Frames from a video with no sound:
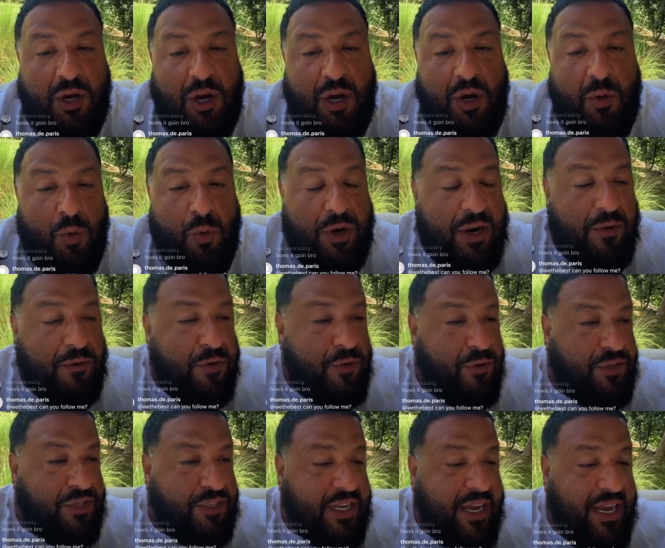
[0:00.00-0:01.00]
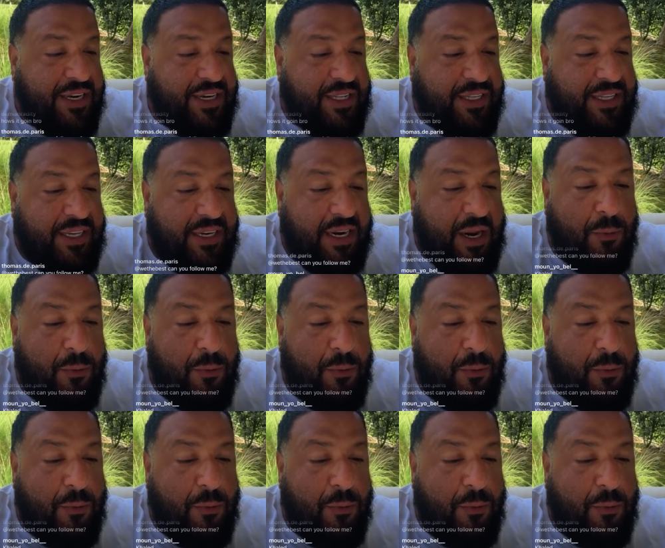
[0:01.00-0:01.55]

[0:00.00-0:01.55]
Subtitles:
whatever you decide to get.